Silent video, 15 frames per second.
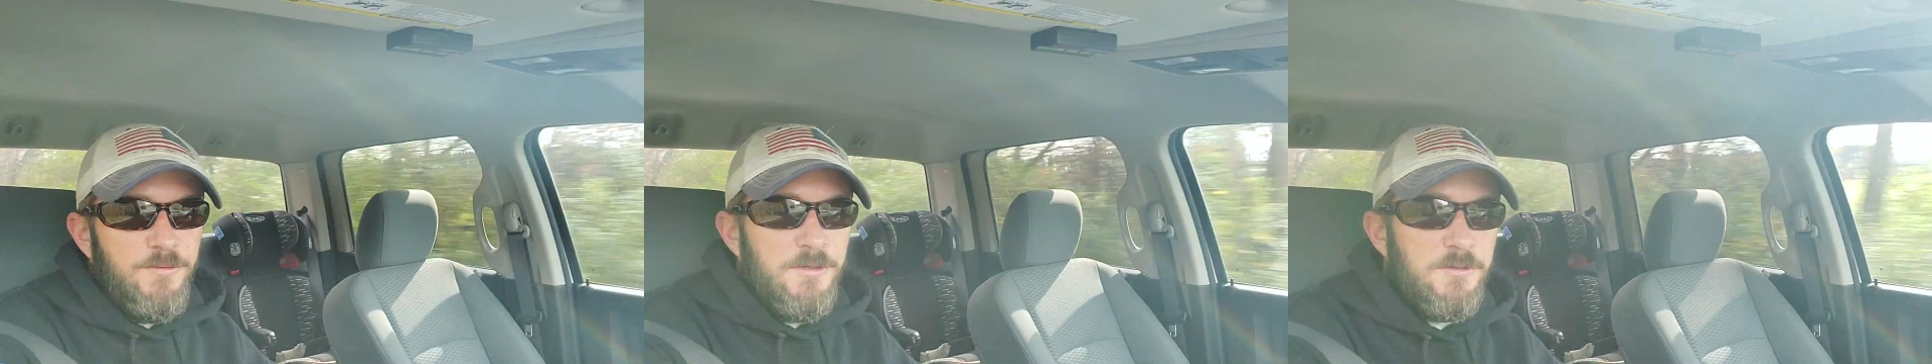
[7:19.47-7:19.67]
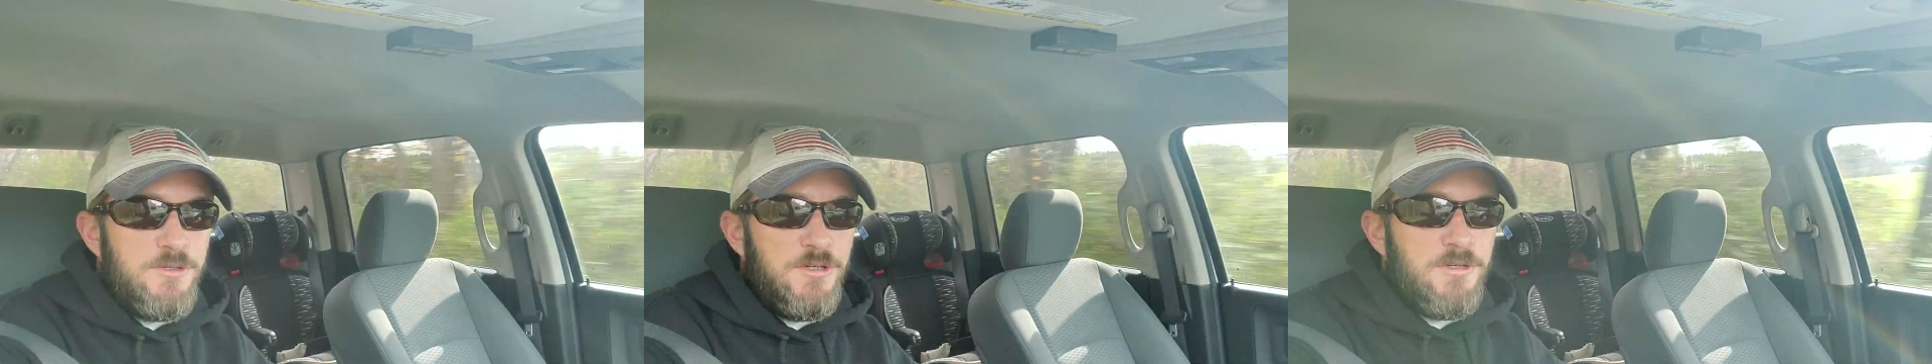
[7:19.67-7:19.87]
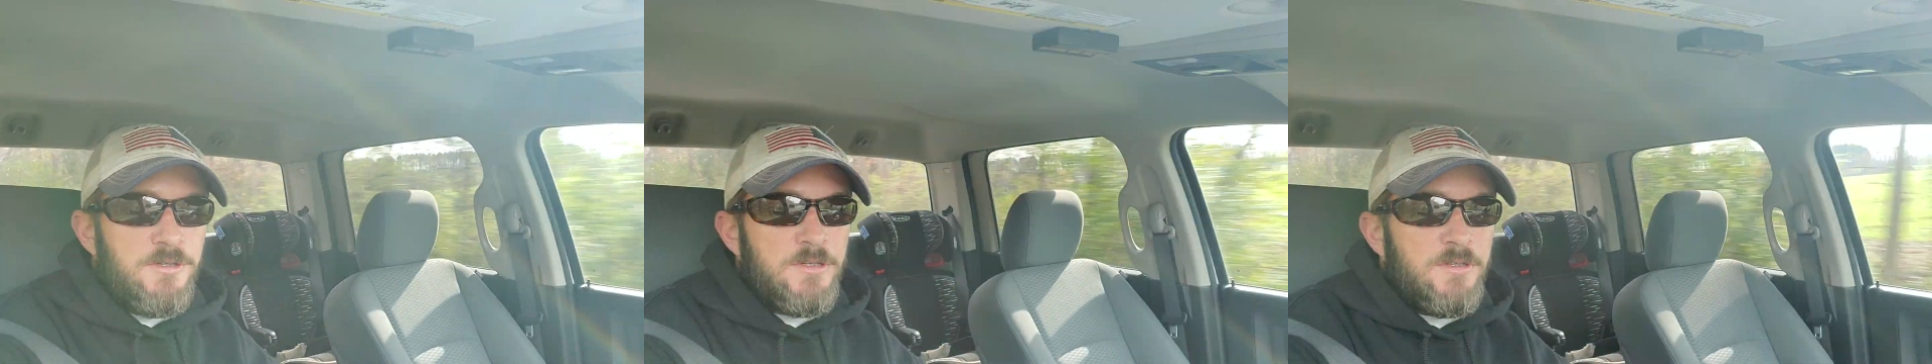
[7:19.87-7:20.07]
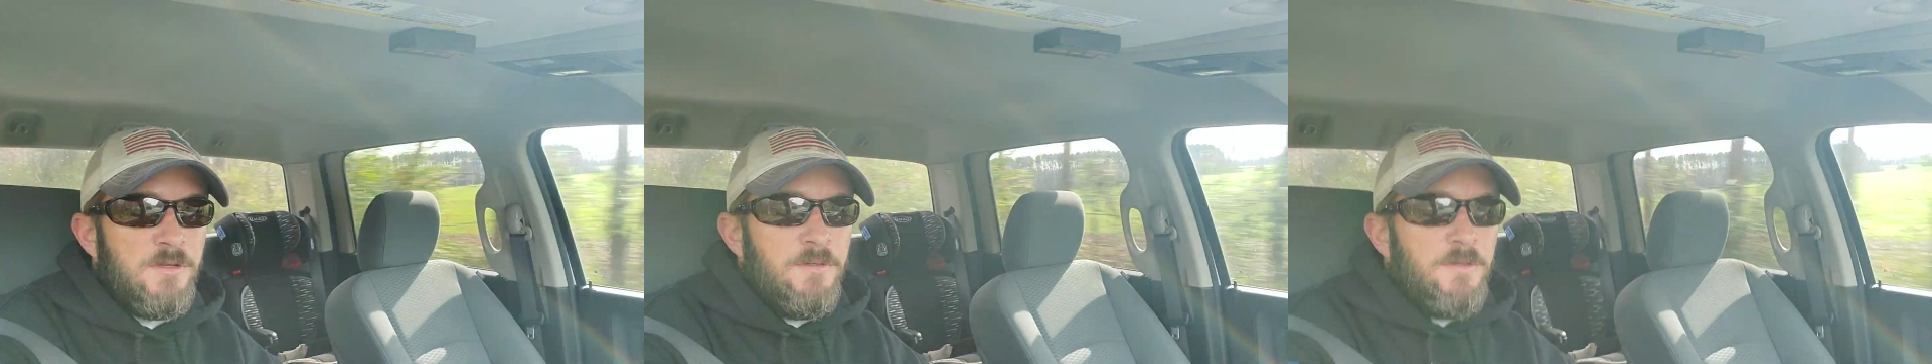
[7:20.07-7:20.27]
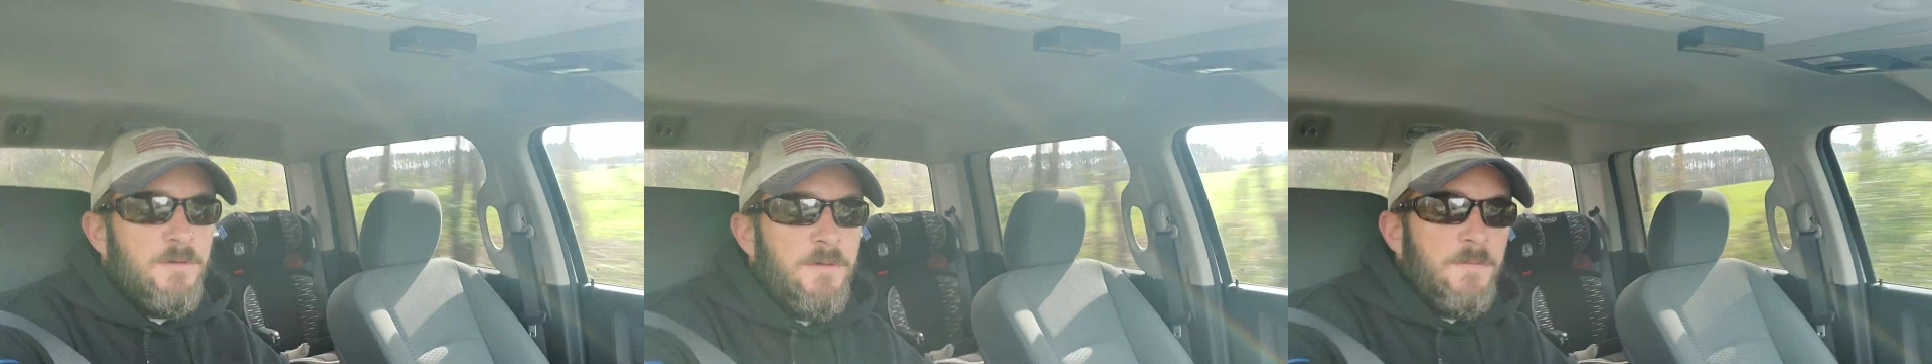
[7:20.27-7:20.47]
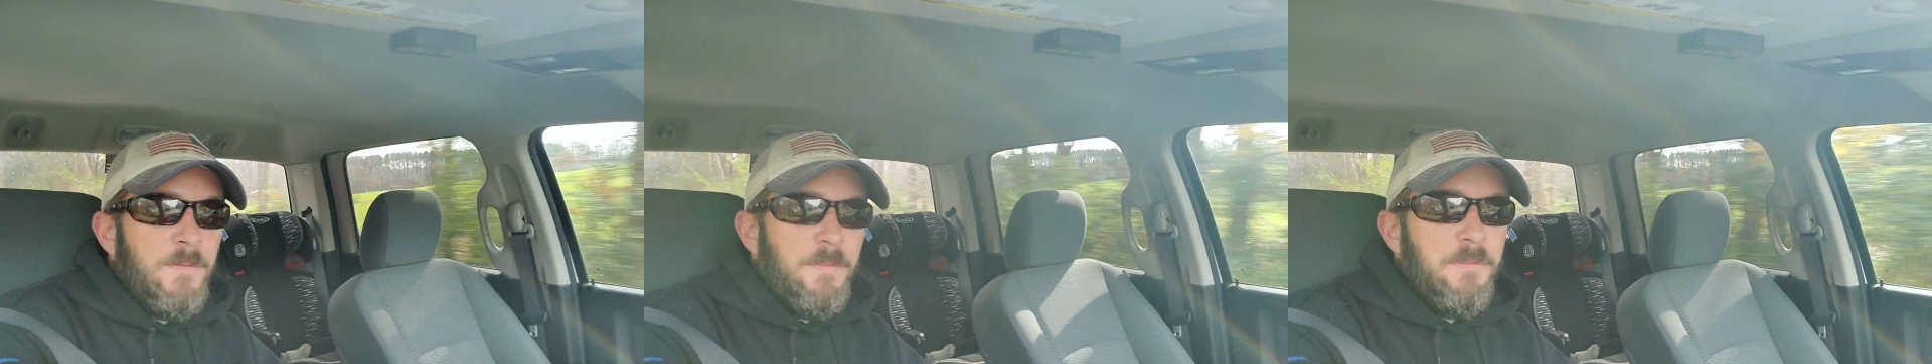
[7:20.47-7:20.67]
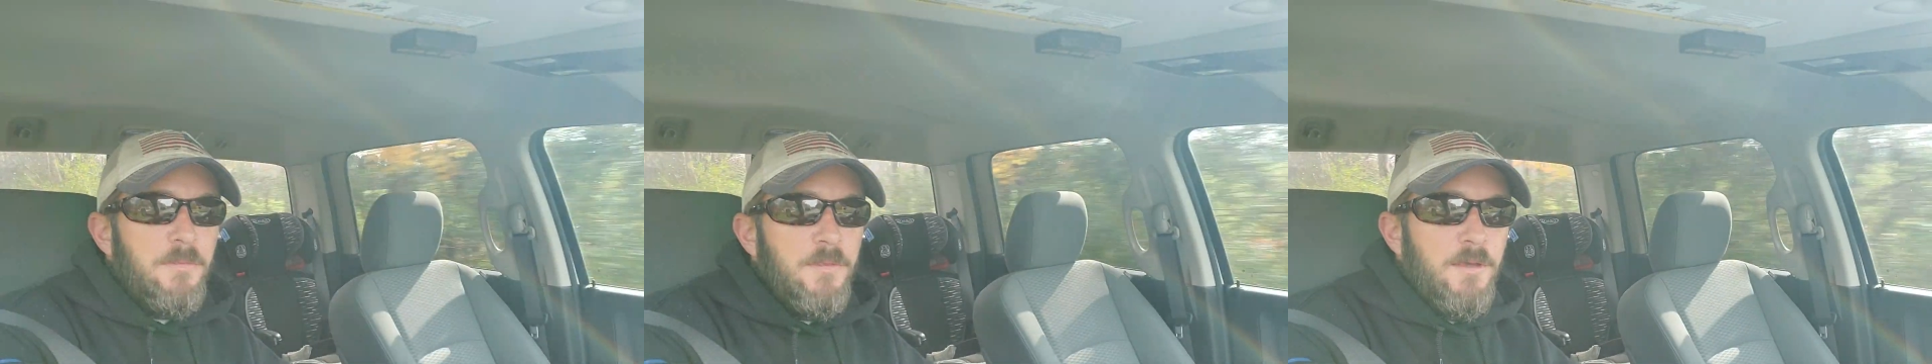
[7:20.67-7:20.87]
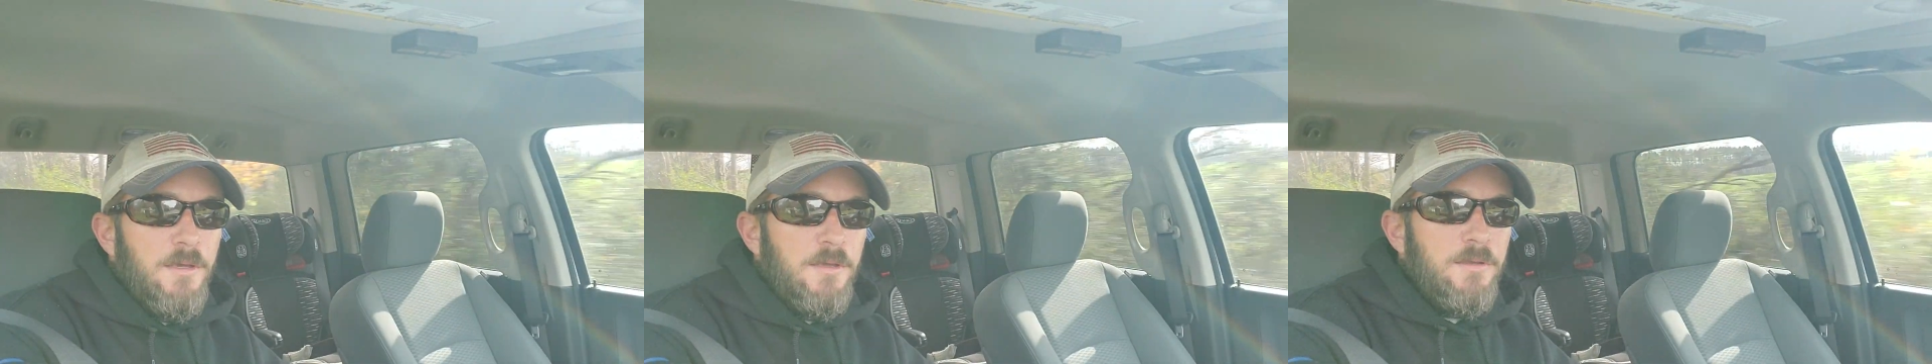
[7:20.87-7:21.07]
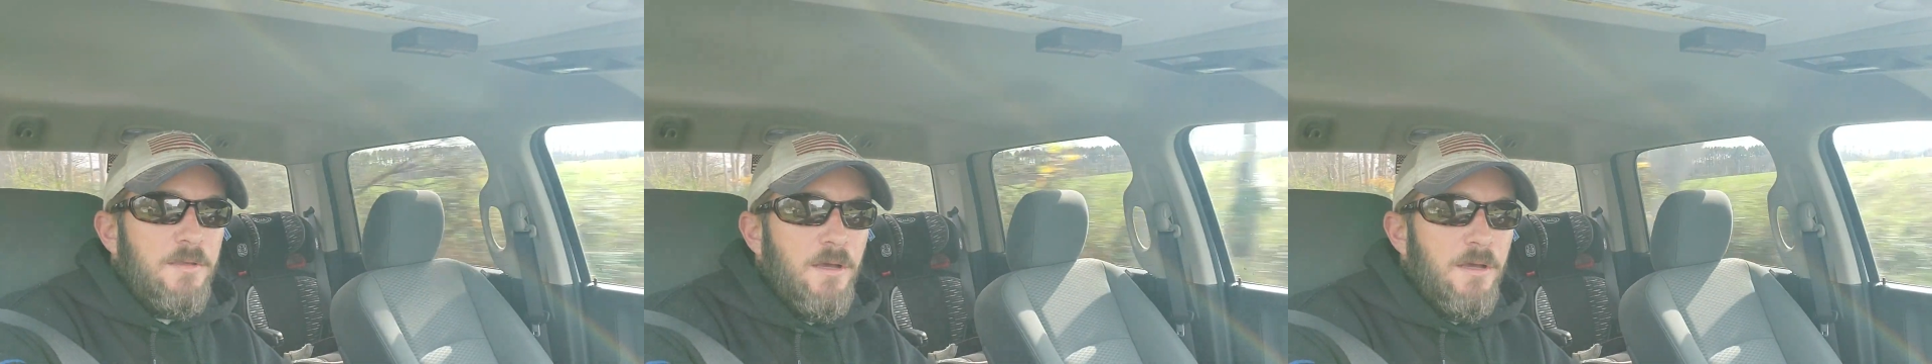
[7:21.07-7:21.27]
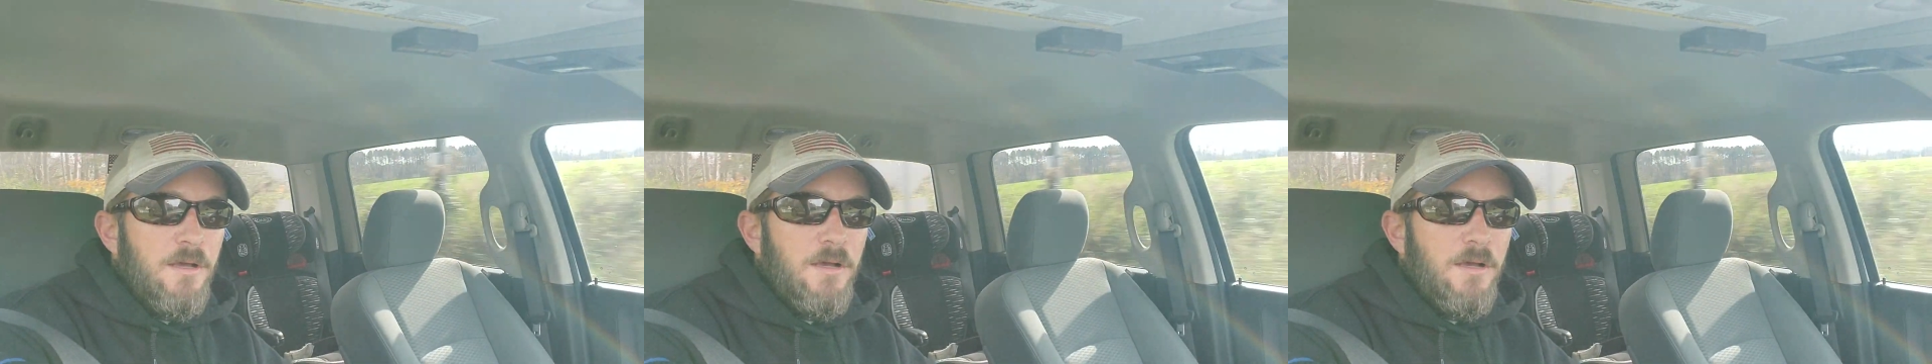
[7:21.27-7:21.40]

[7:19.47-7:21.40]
Futures. And